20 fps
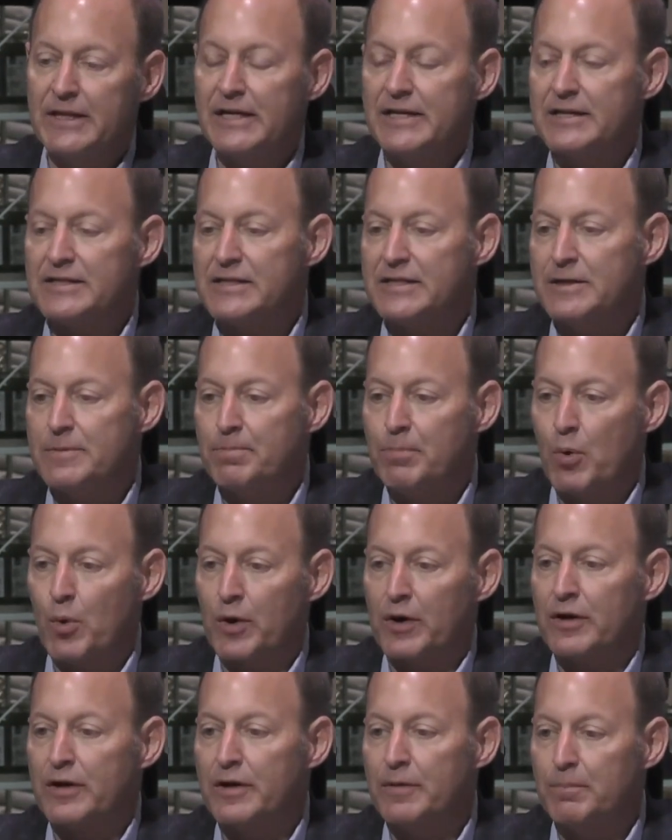is an
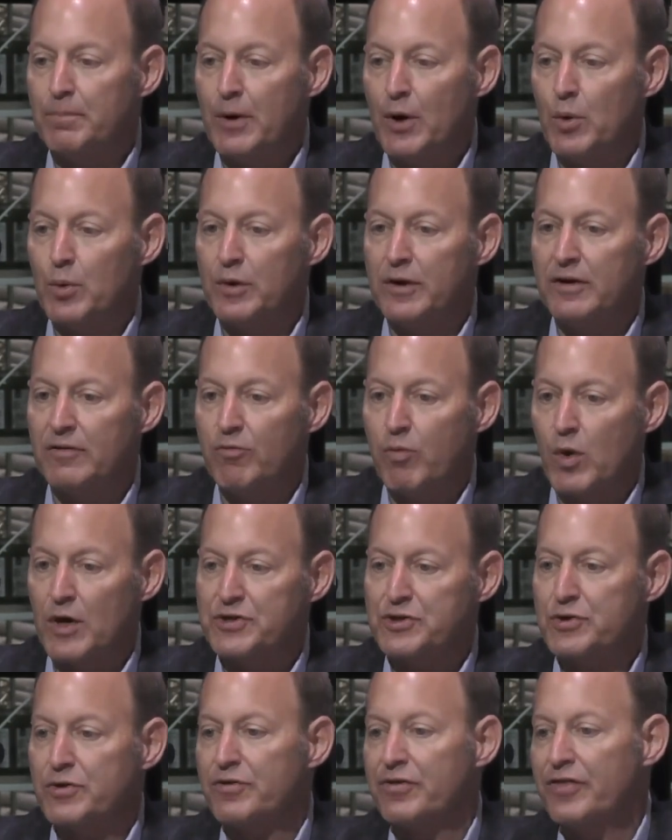important component of
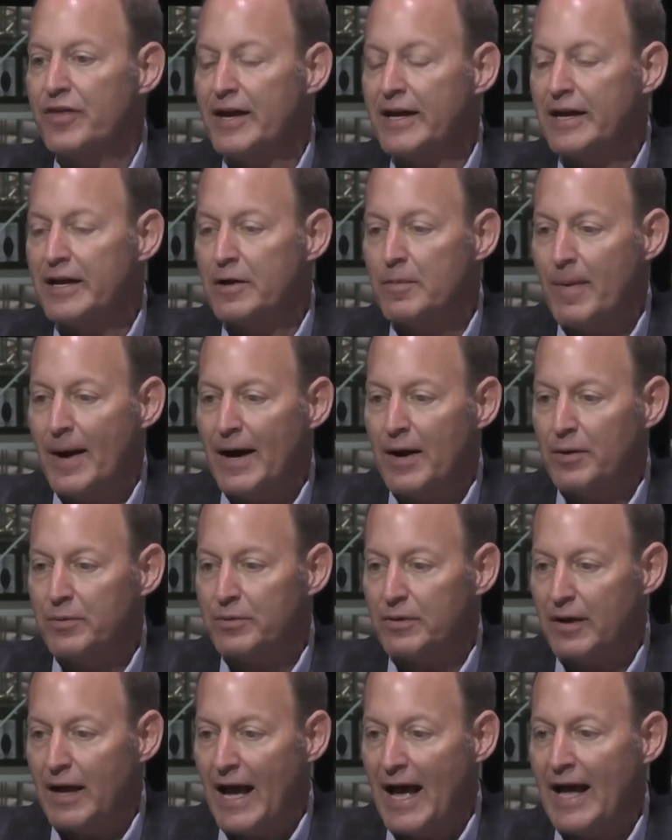what you're thinking
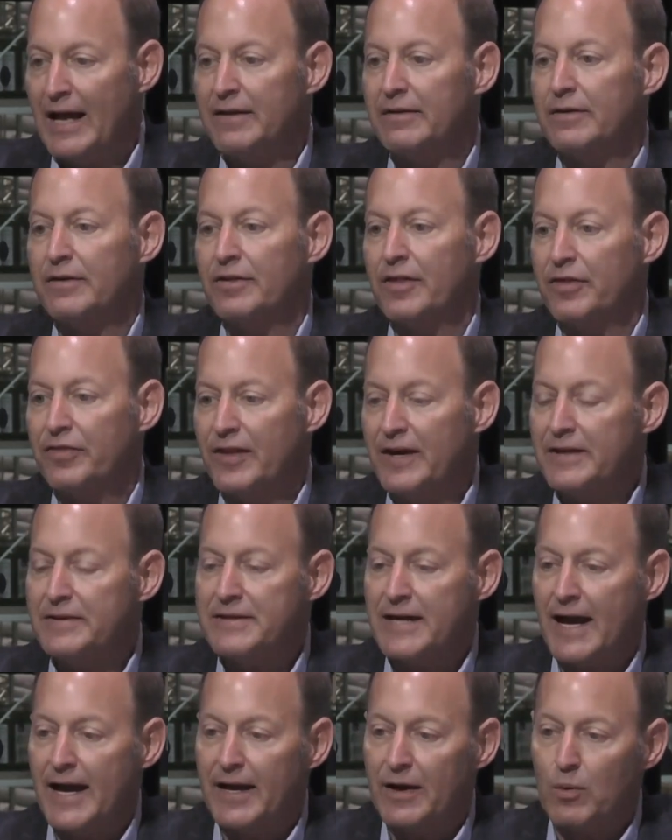about at the think
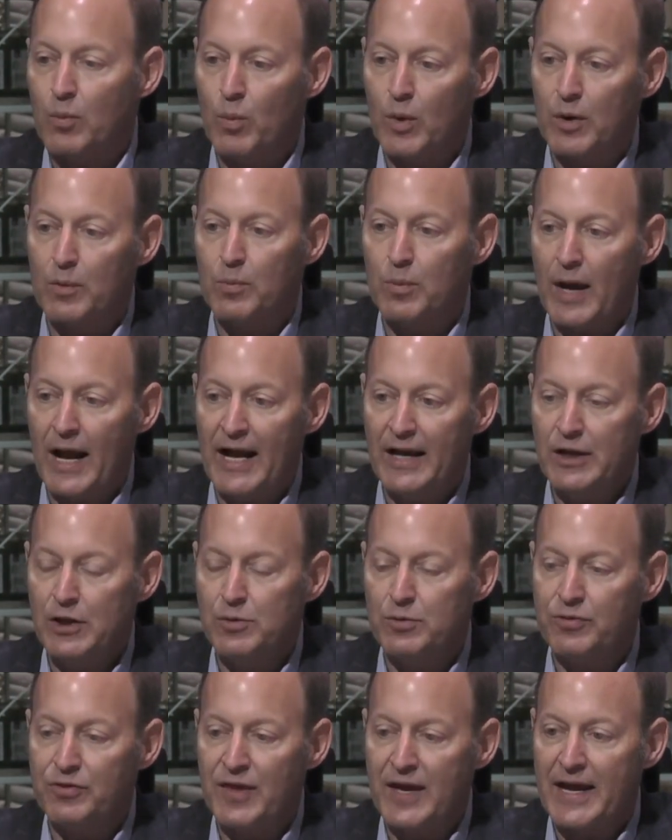tank. Where, how do
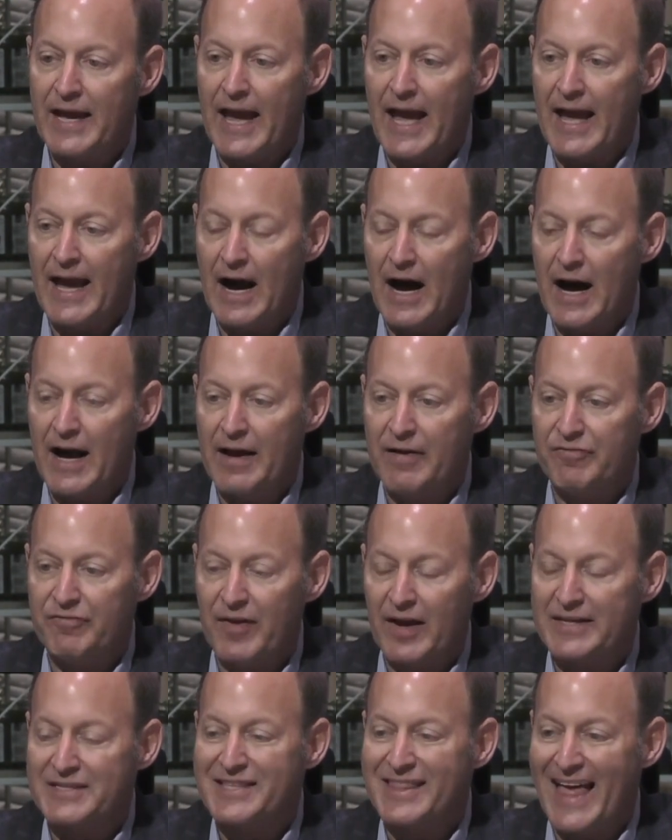you think AI
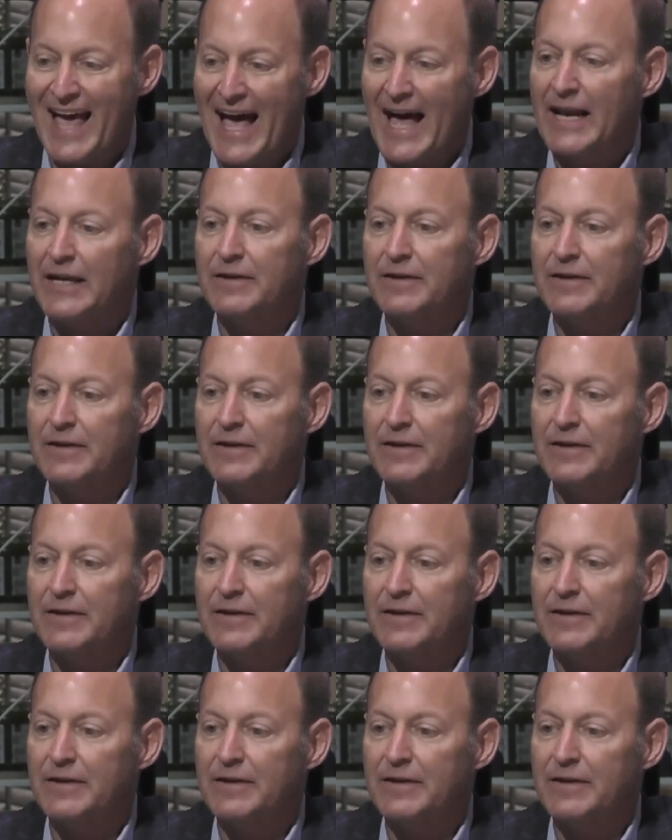affects that?